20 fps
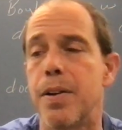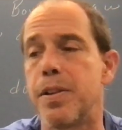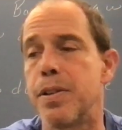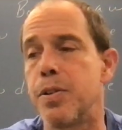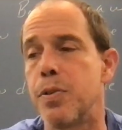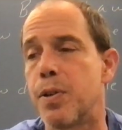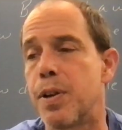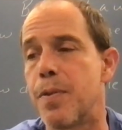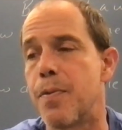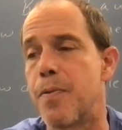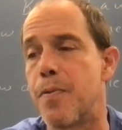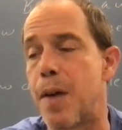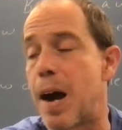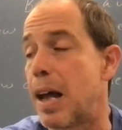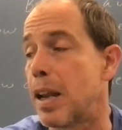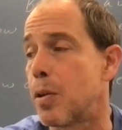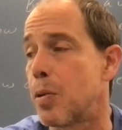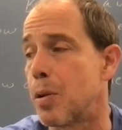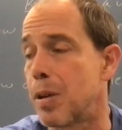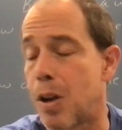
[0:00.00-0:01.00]
you can
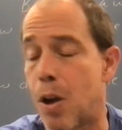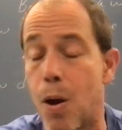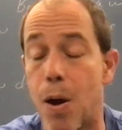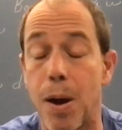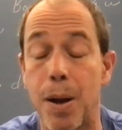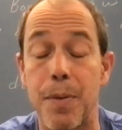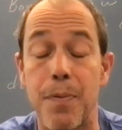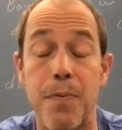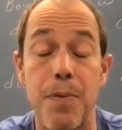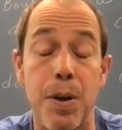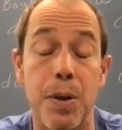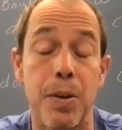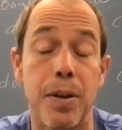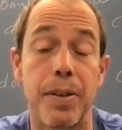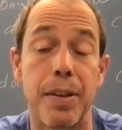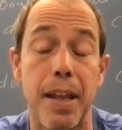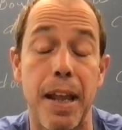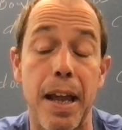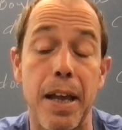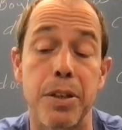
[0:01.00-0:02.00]
follow along and fill in
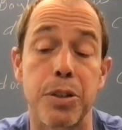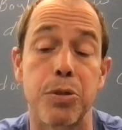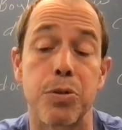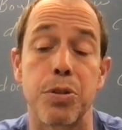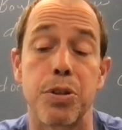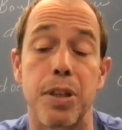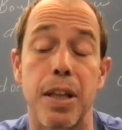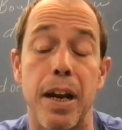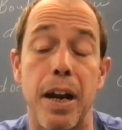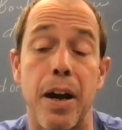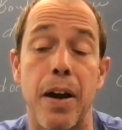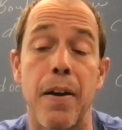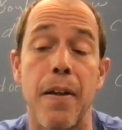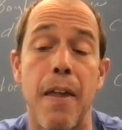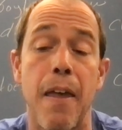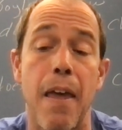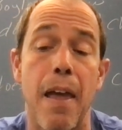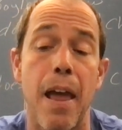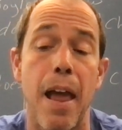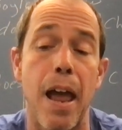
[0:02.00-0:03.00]
the answers there
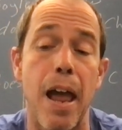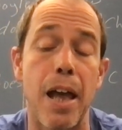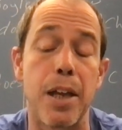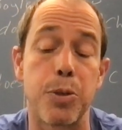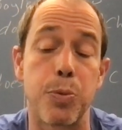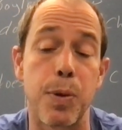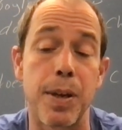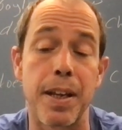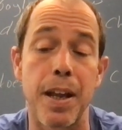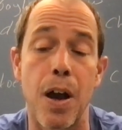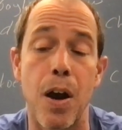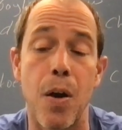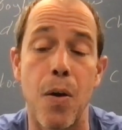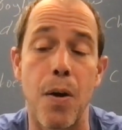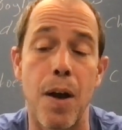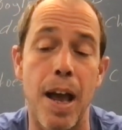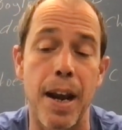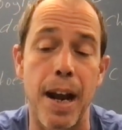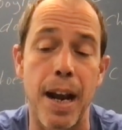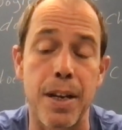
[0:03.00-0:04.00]
as we
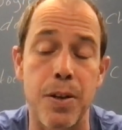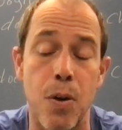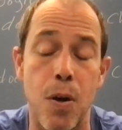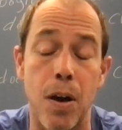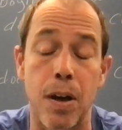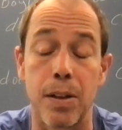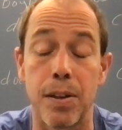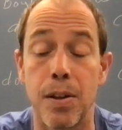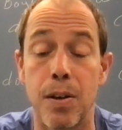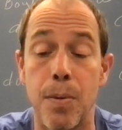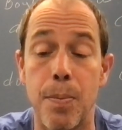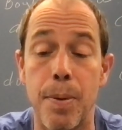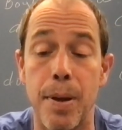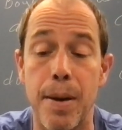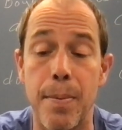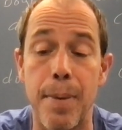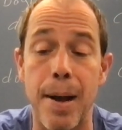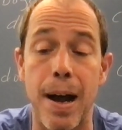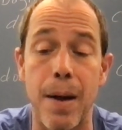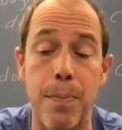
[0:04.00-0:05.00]
go. And I talk a little
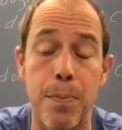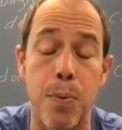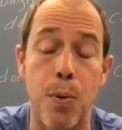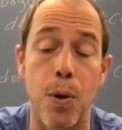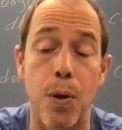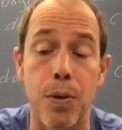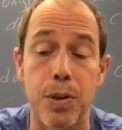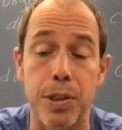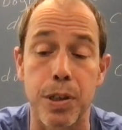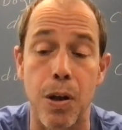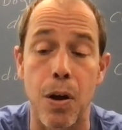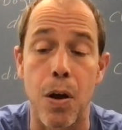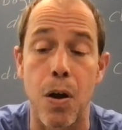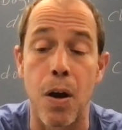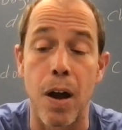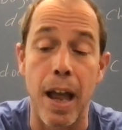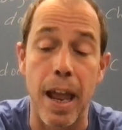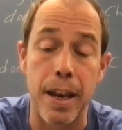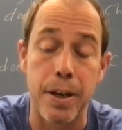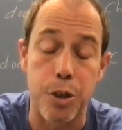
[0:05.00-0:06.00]
bit about Boyle's
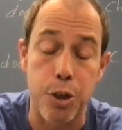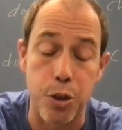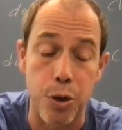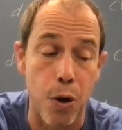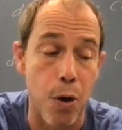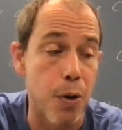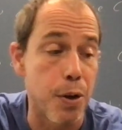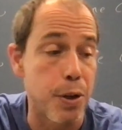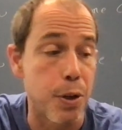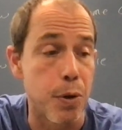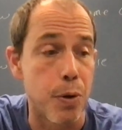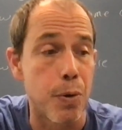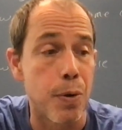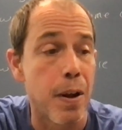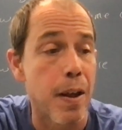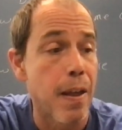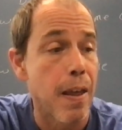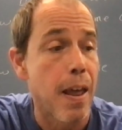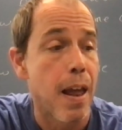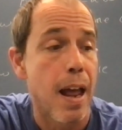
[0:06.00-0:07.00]
Law and show you
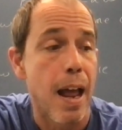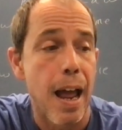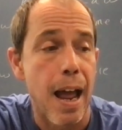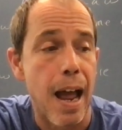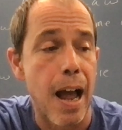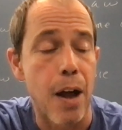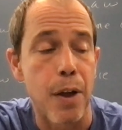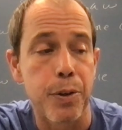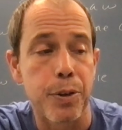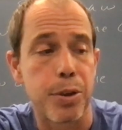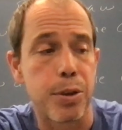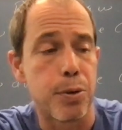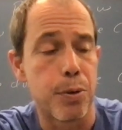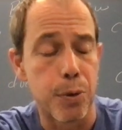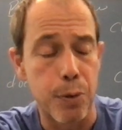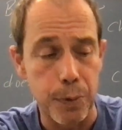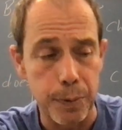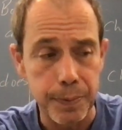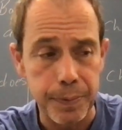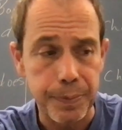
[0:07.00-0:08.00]
how
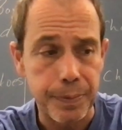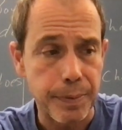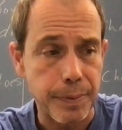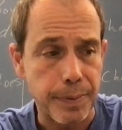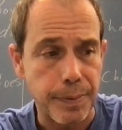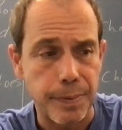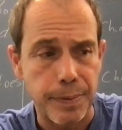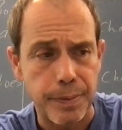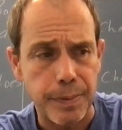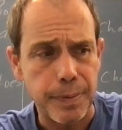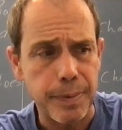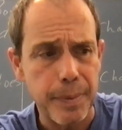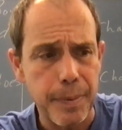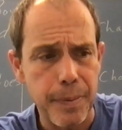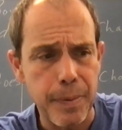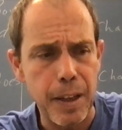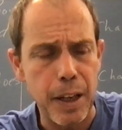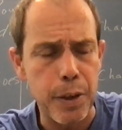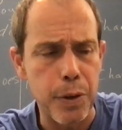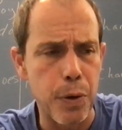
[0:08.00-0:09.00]
to
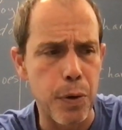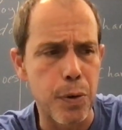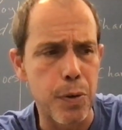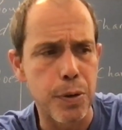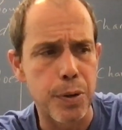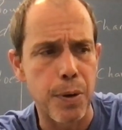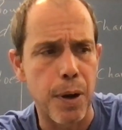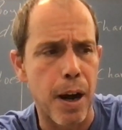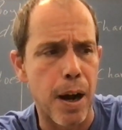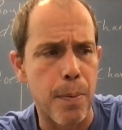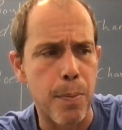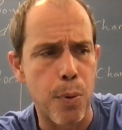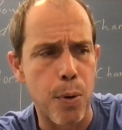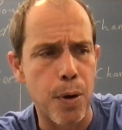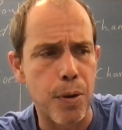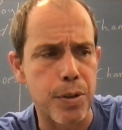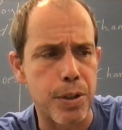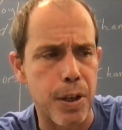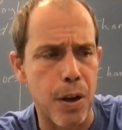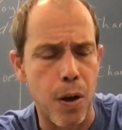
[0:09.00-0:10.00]
use
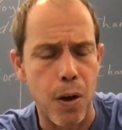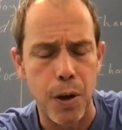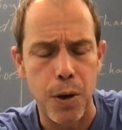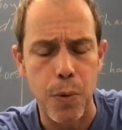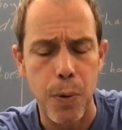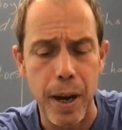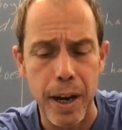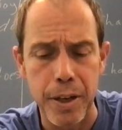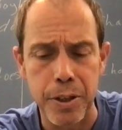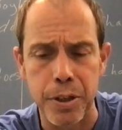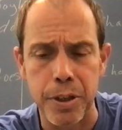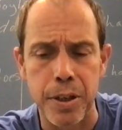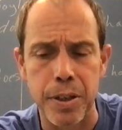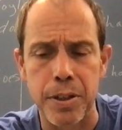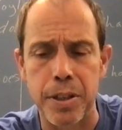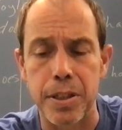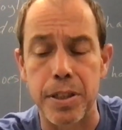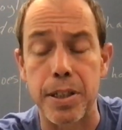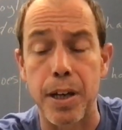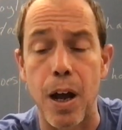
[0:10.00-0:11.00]
Boyle's Law equation
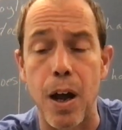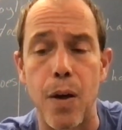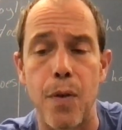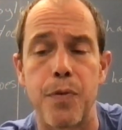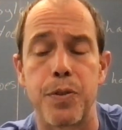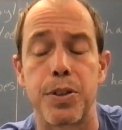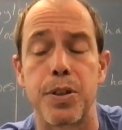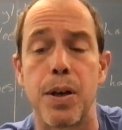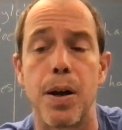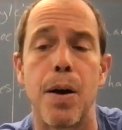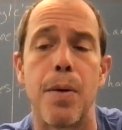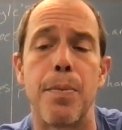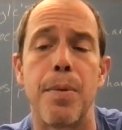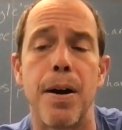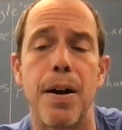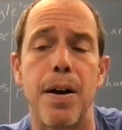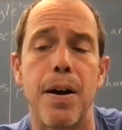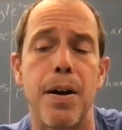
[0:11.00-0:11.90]
to solve some